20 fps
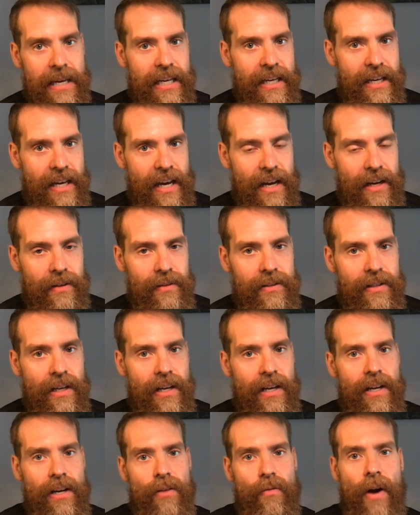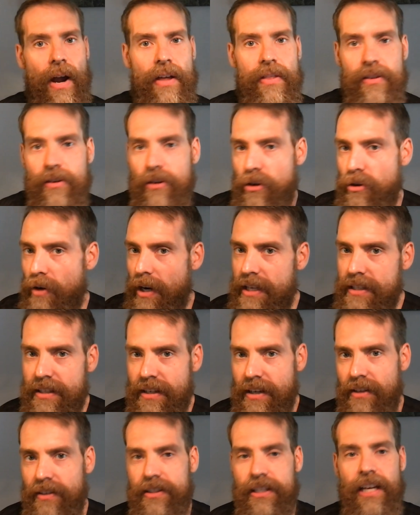it count. Rather than grazing
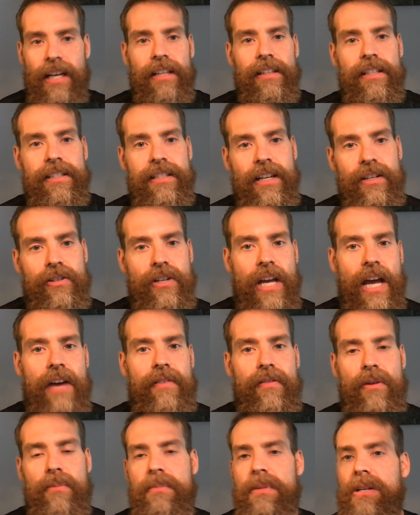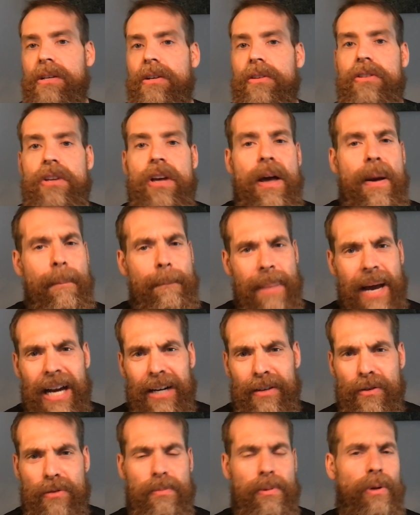all day, let's actually have our meals
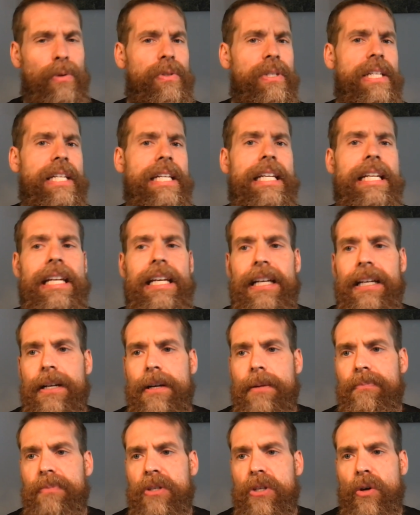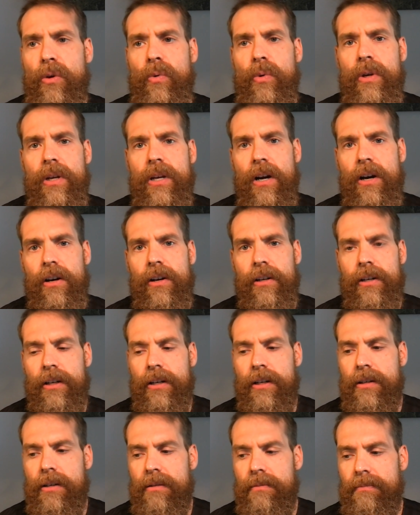packed with protein so we
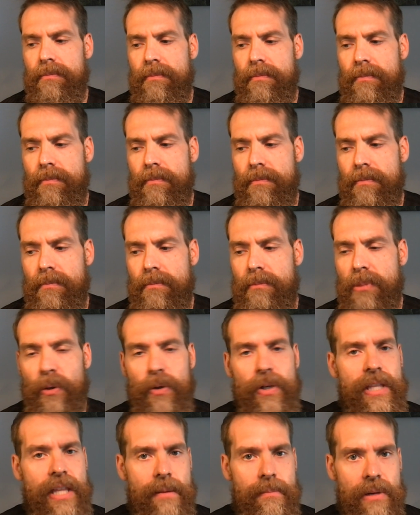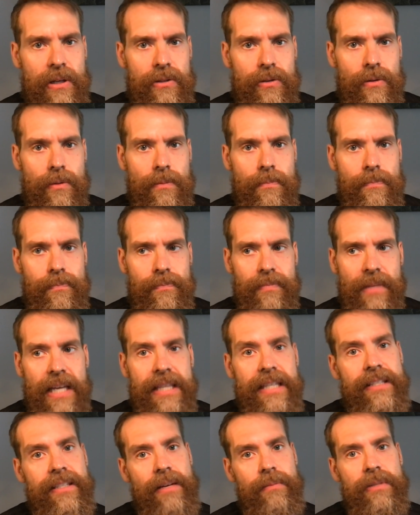are building that muscle. At
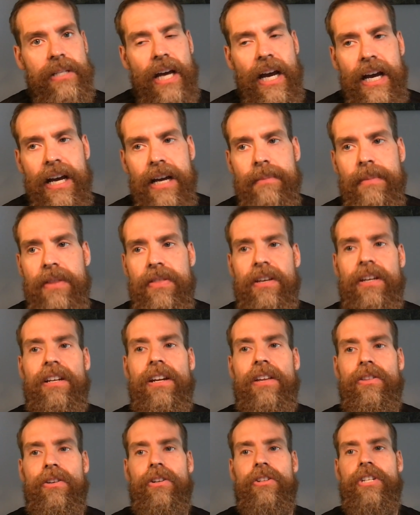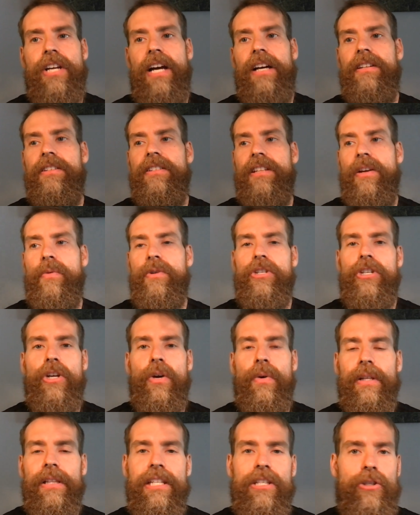the same time, I think another good challenge is that we should go
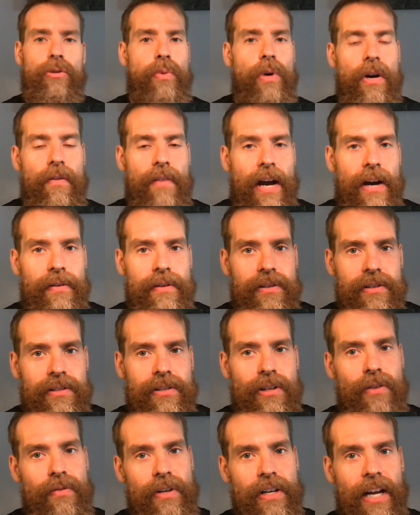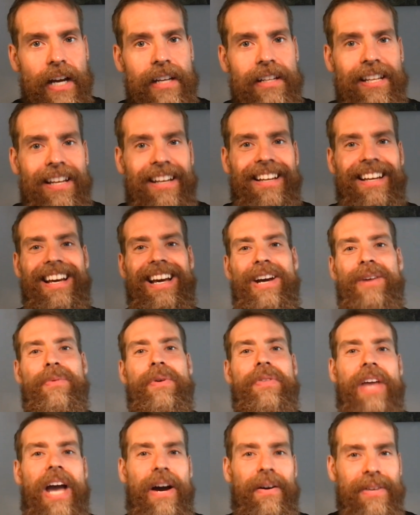at least 12 hours overnight
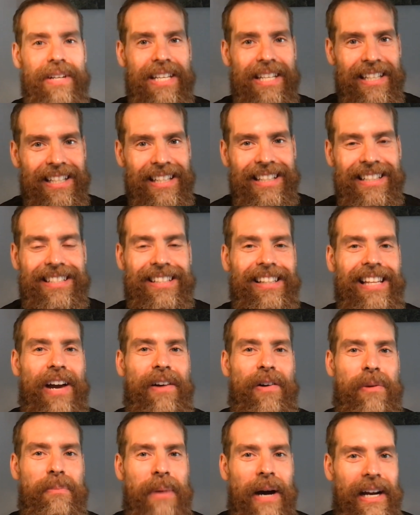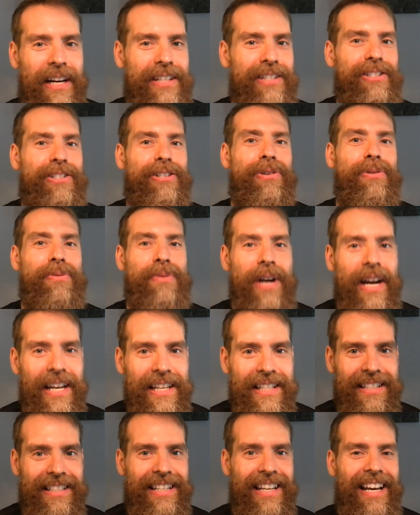without eating to allow our bodies to
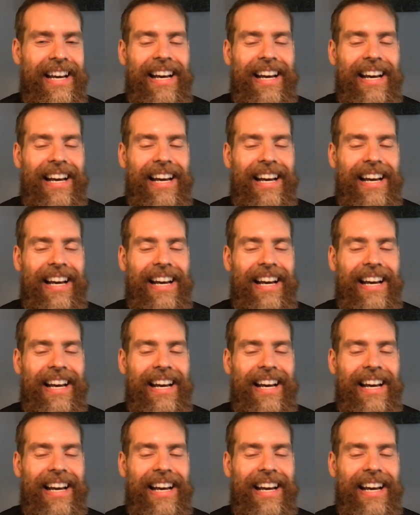rest